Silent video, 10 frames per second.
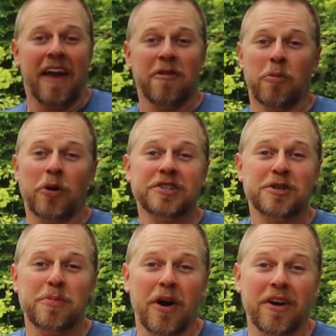And the
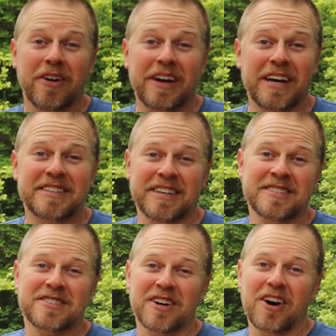moisture barrier is
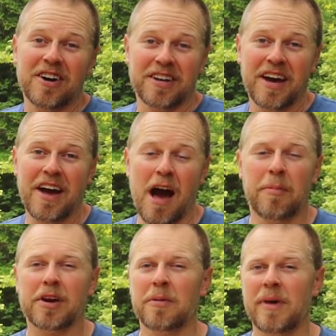installed. I'm
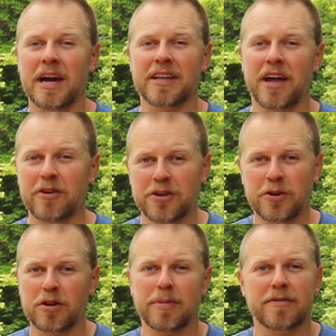gonna come back later and
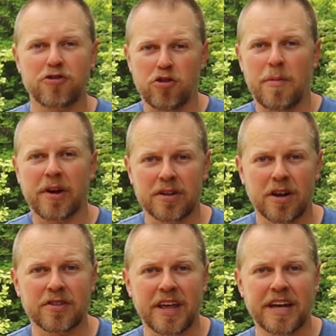do a little bit of trimming
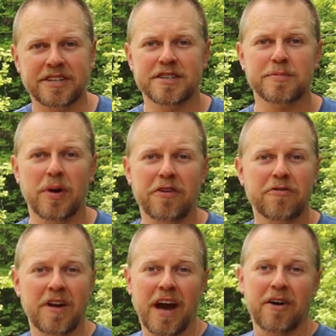along the edges, but
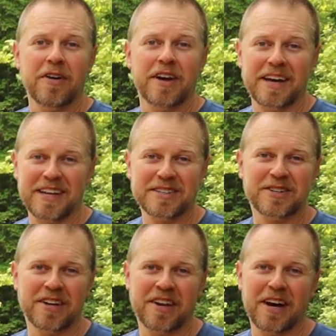for now, it is
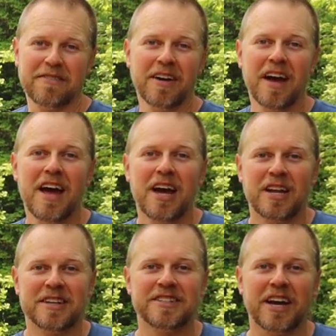good enough.
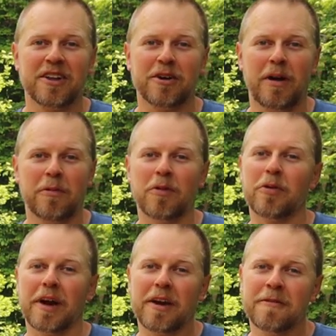Let's take a look around real
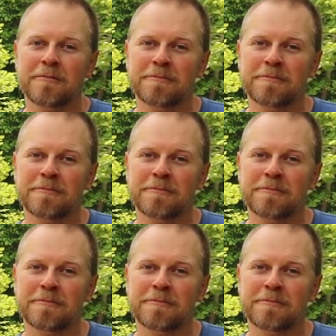quick.